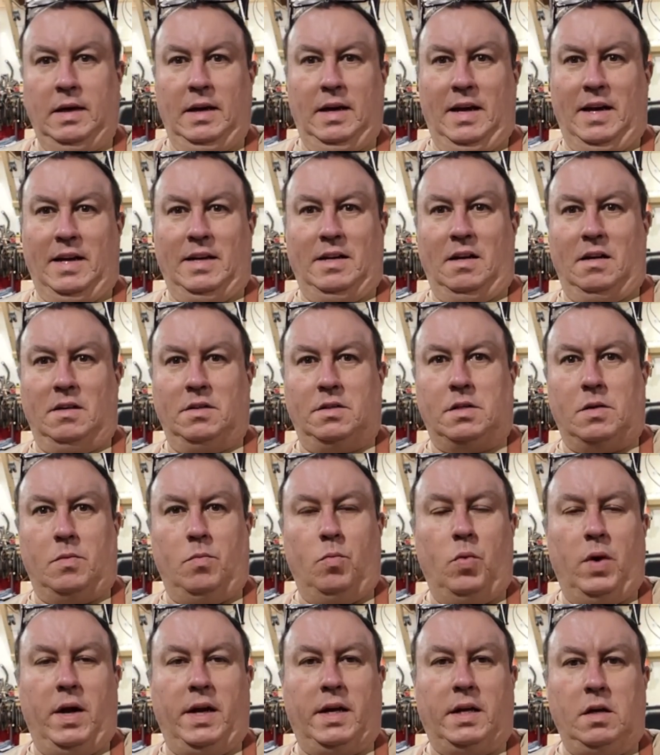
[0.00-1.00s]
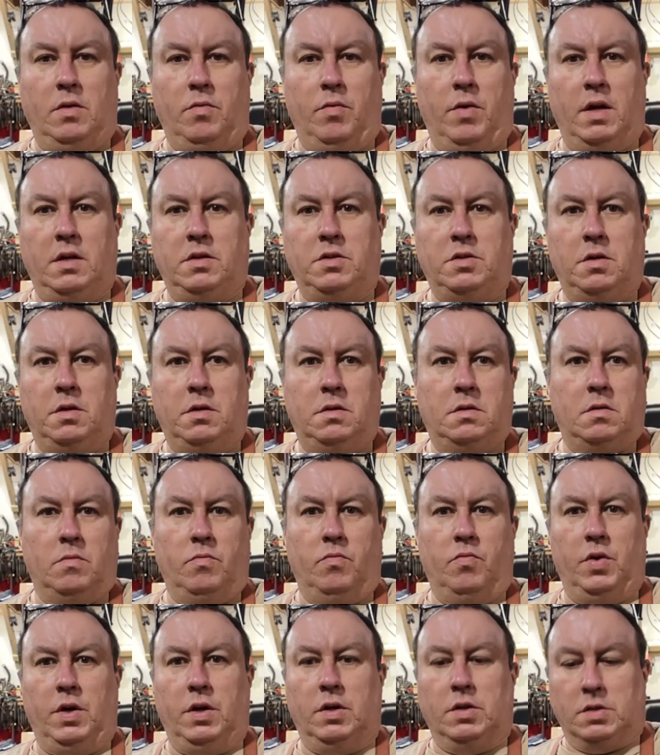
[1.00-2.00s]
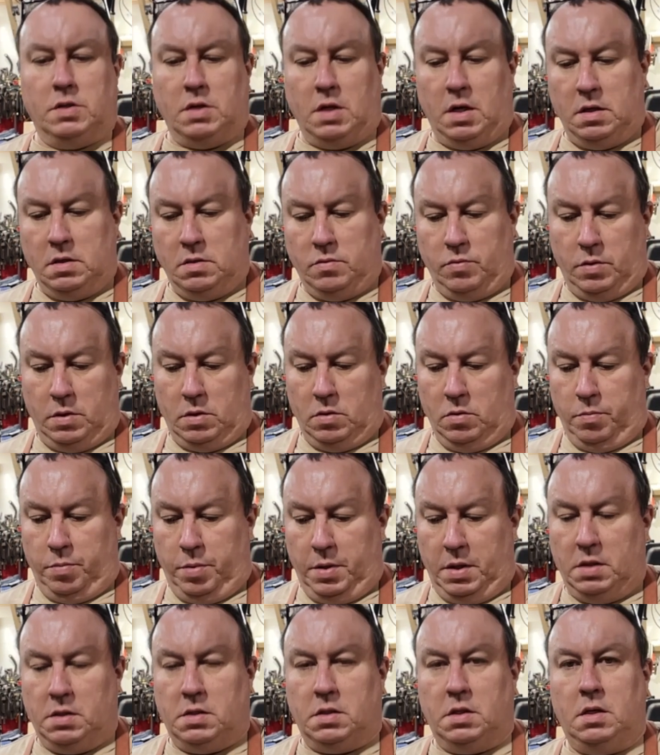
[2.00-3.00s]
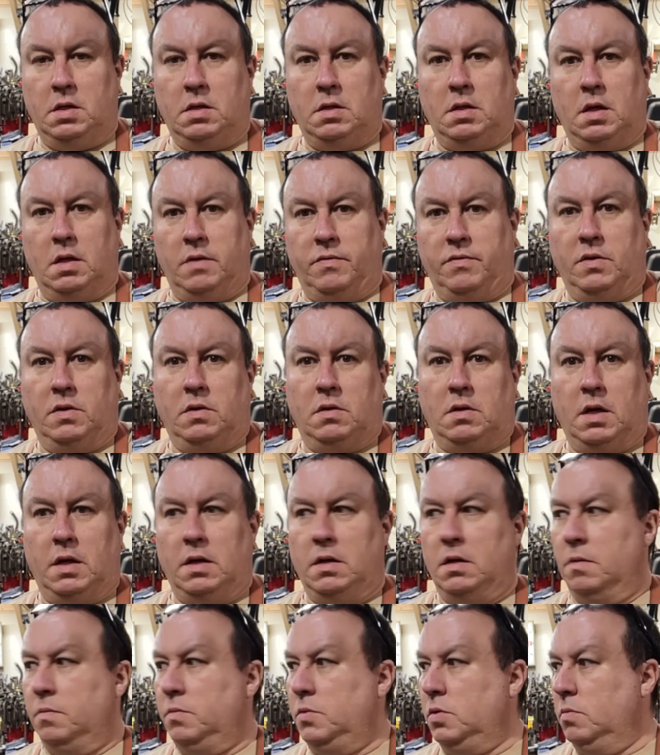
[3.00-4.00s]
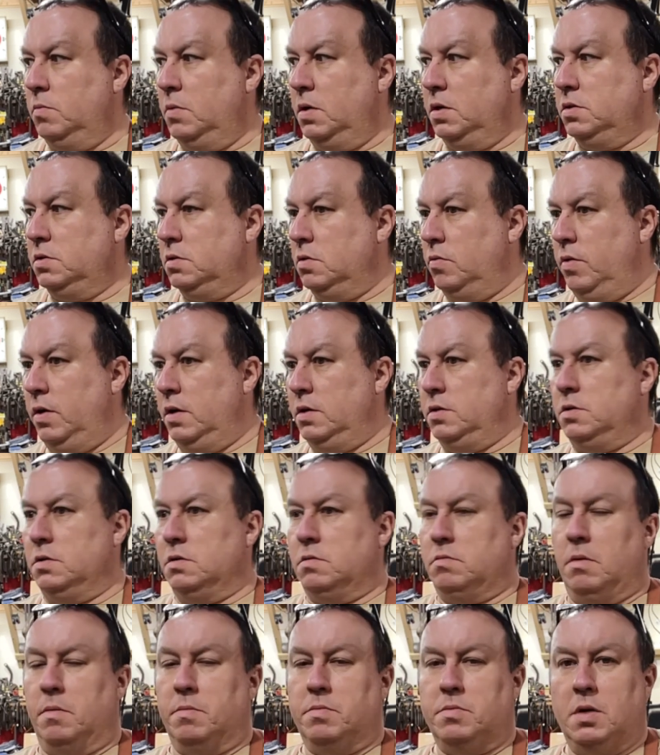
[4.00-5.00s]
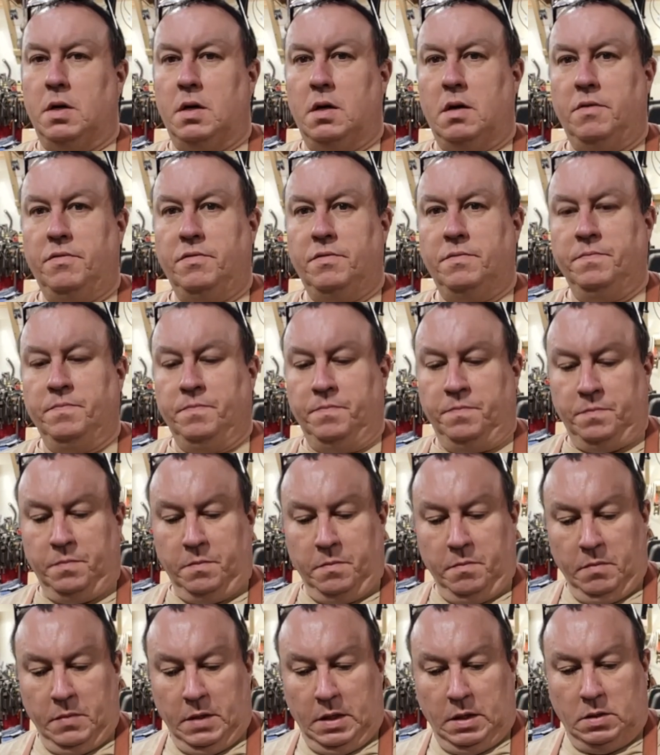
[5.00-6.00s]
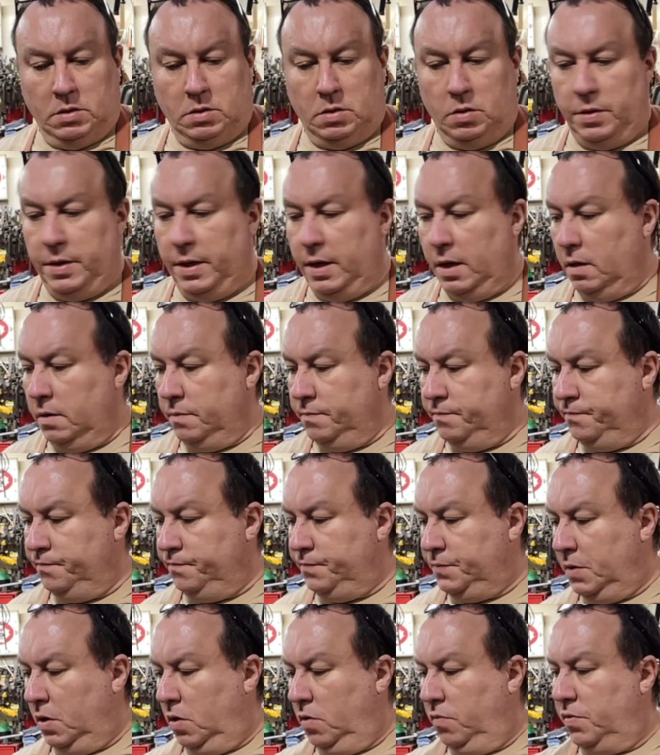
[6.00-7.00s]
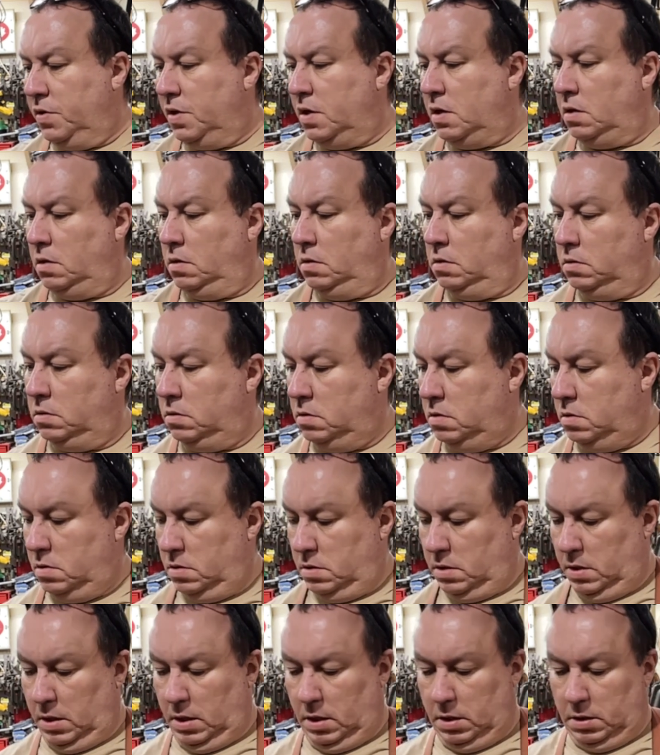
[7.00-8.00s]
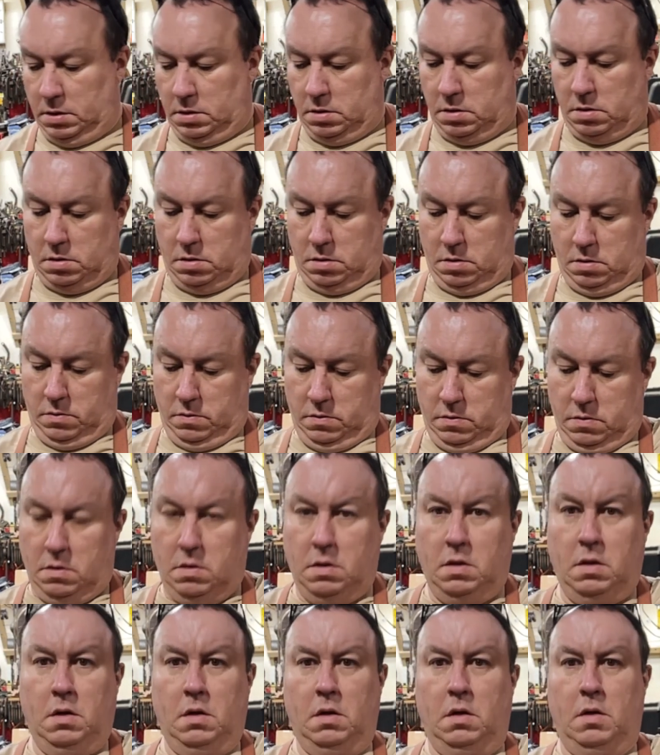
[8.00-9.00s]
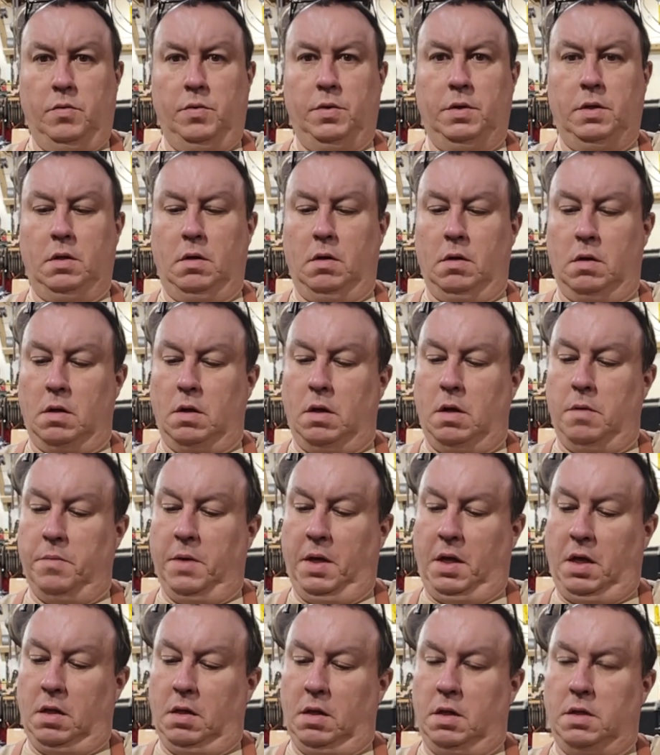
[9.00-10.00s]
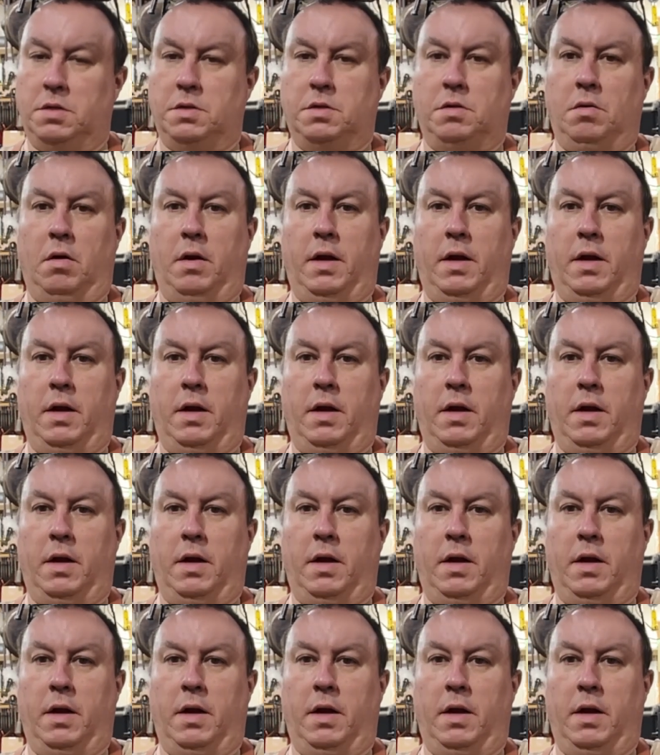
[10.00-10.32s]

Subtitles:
and not some wacky wrench, some weird size with 2 pins in it that if you tighten up too much, the wrench just rips right off. So yeah, overall, it's really ergonomic unless